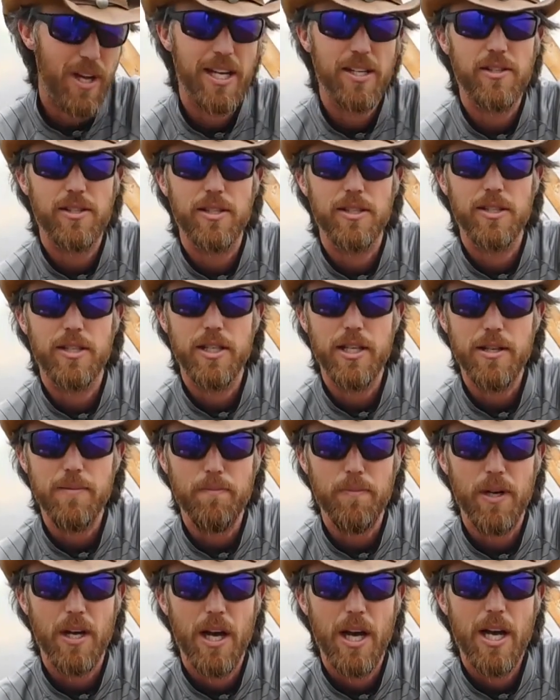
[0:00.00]
nice and deep.
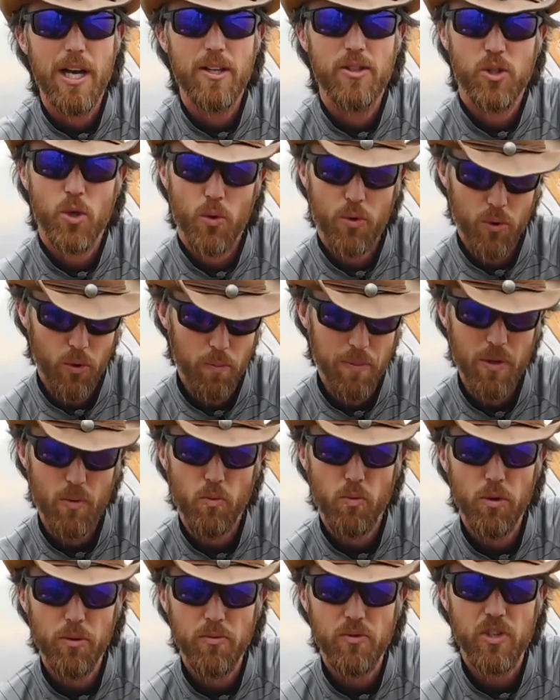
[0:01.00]
So there'll be
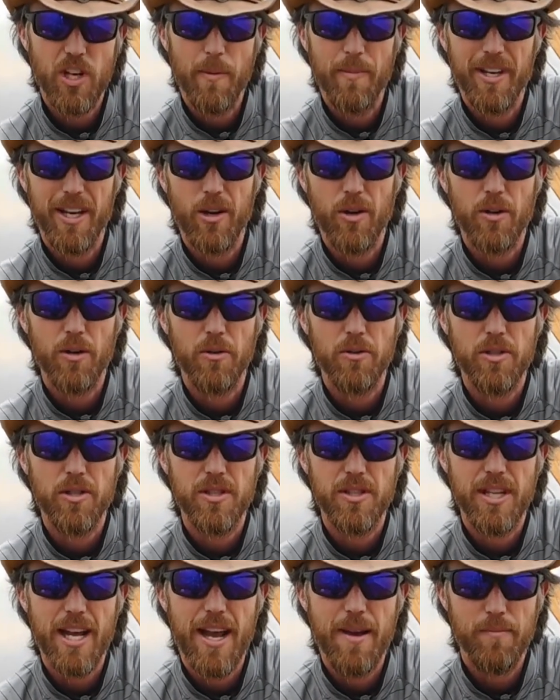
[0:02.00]
roots coming out of those
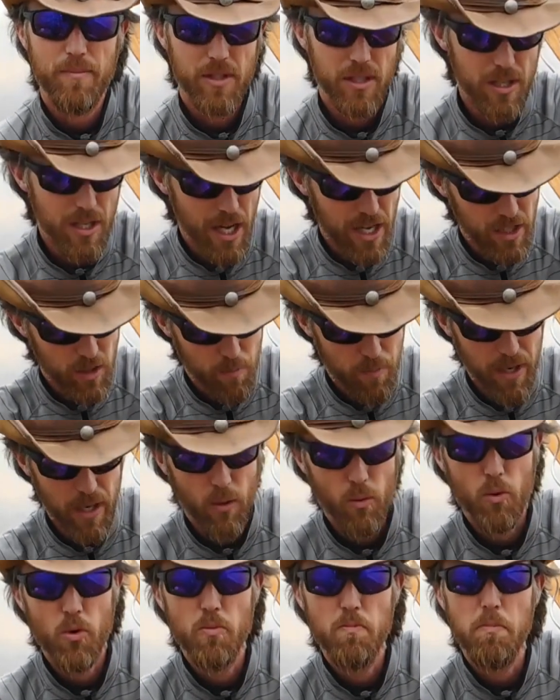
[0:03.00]
stems, nice
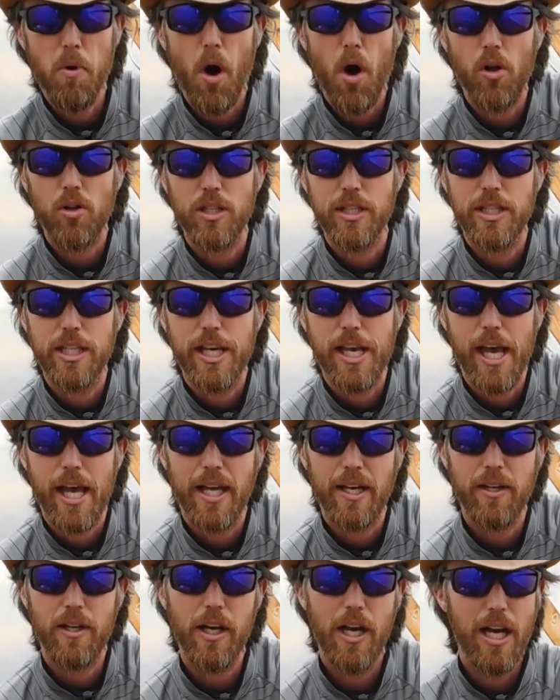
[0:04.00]
big root ball in the
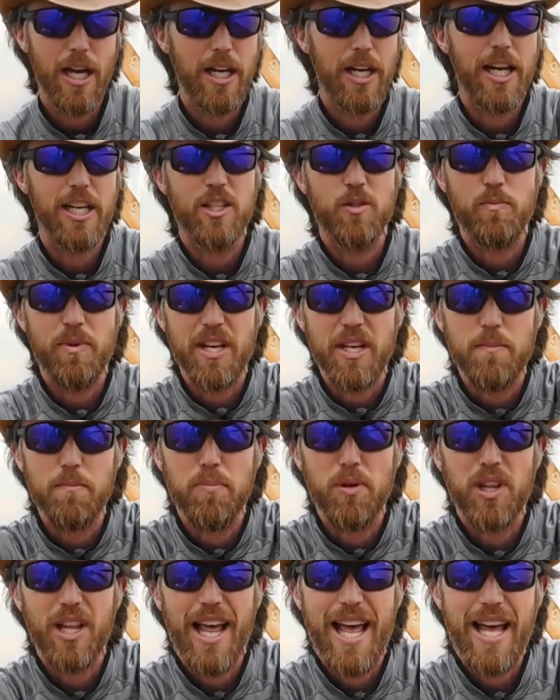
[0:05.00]
end, nice big
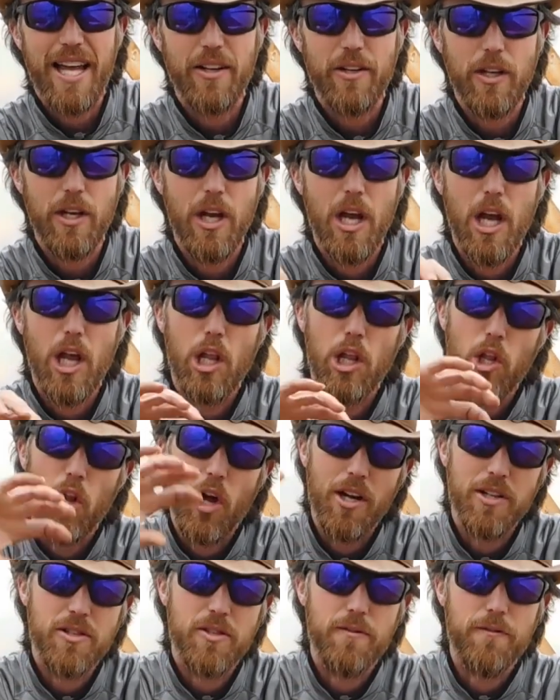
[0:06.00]
plant,
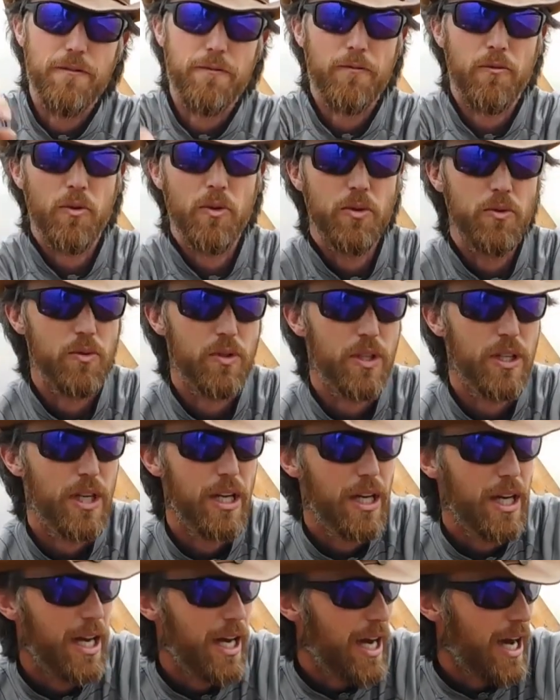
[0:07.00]
lots of fruit.
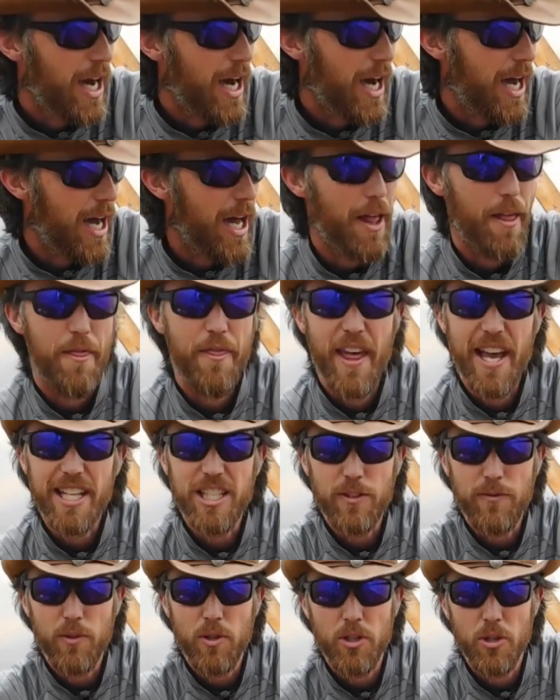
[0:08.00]
Uh,
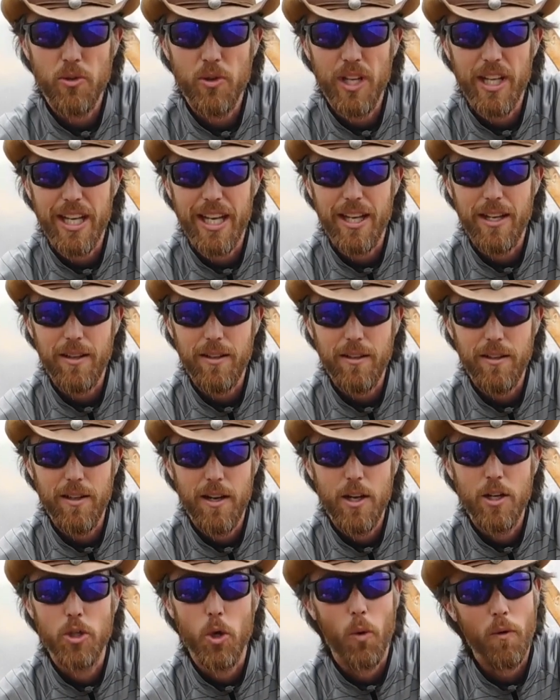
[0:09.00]
thanks for tuning in.
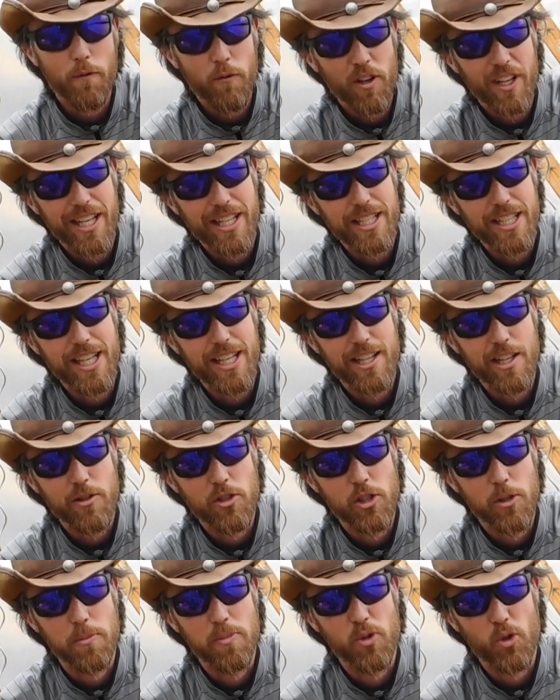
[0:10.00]
Don't forget to hit the
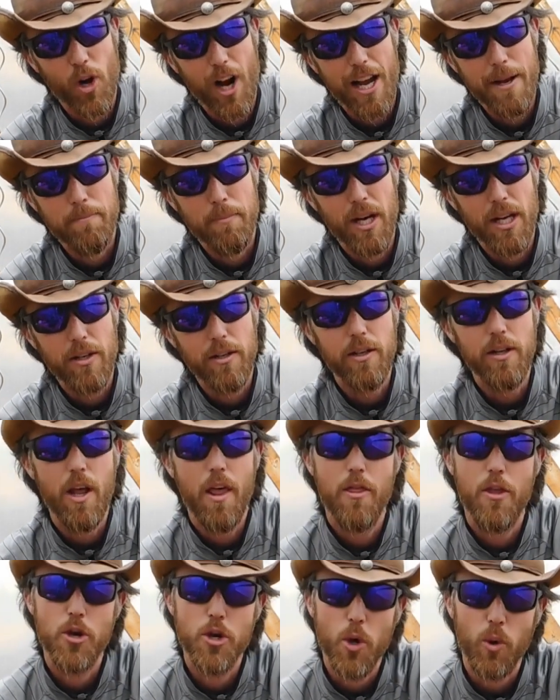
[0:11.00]
subscribe button,
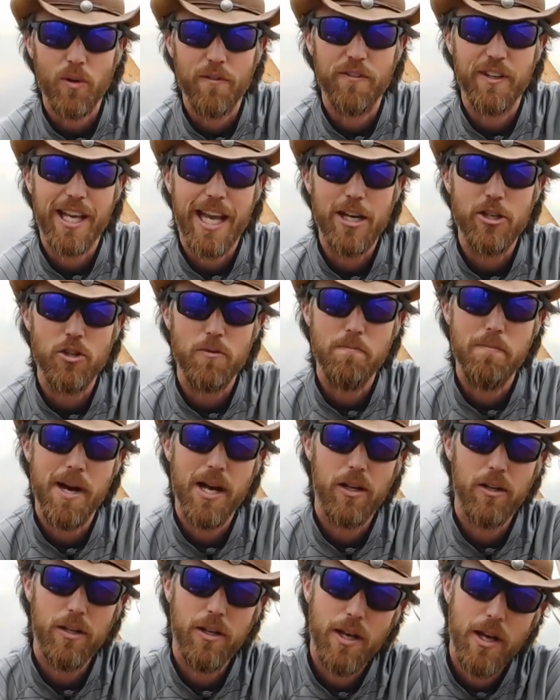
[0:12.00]
the notification
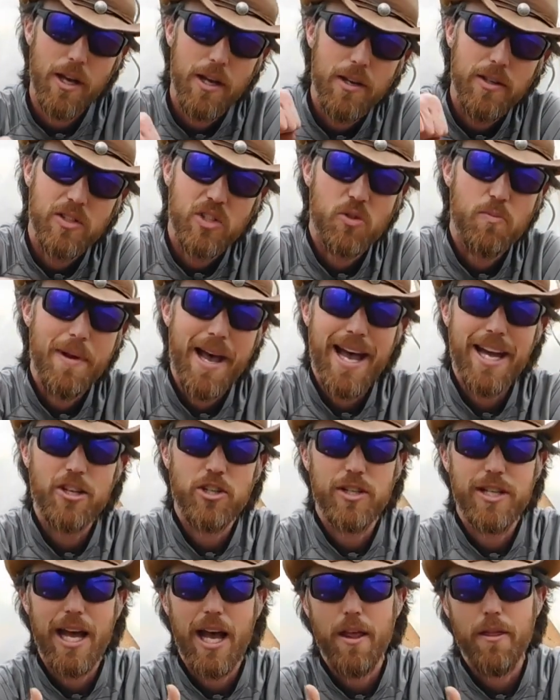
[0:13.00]
bell,
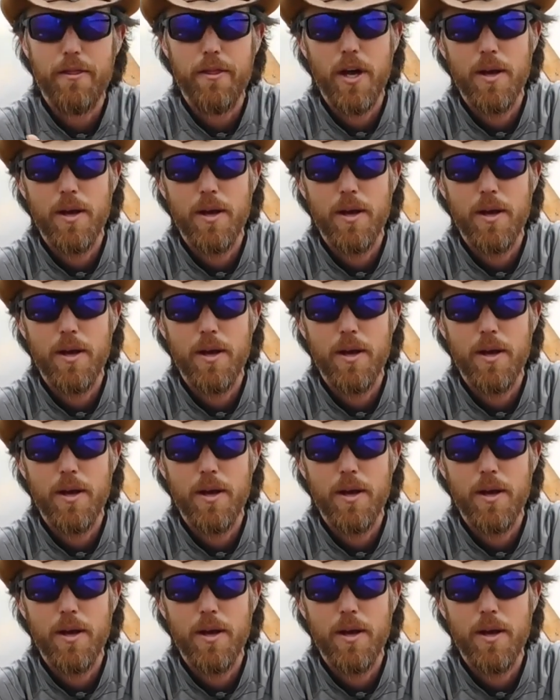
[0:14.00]
smash that